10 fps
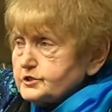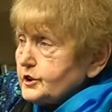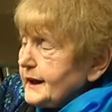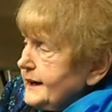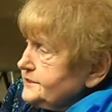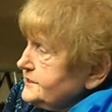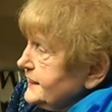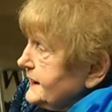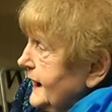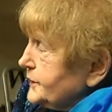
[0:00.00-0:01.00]
The last
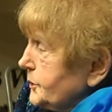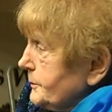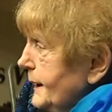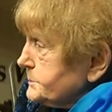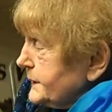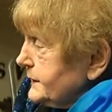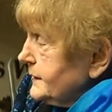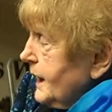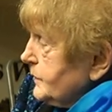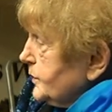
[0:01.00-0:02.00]
thing I remember
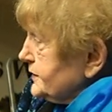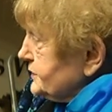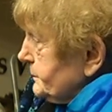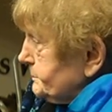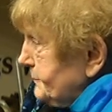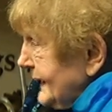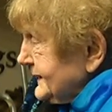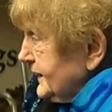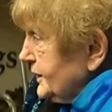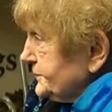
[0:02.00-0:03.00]
was the
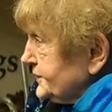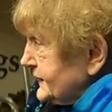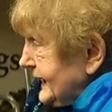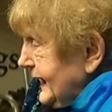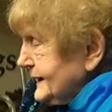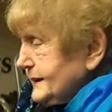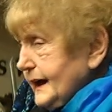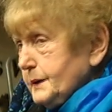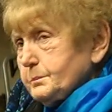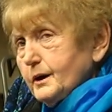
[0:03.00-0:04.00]
barrel of the
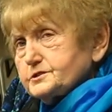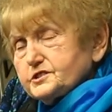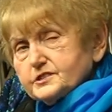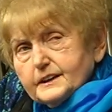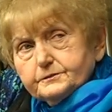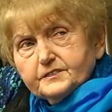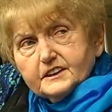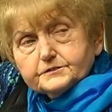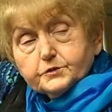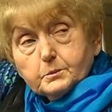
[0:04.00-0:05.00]
gun about 3
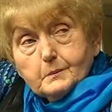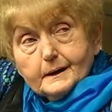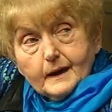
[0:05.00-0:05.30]
feet from my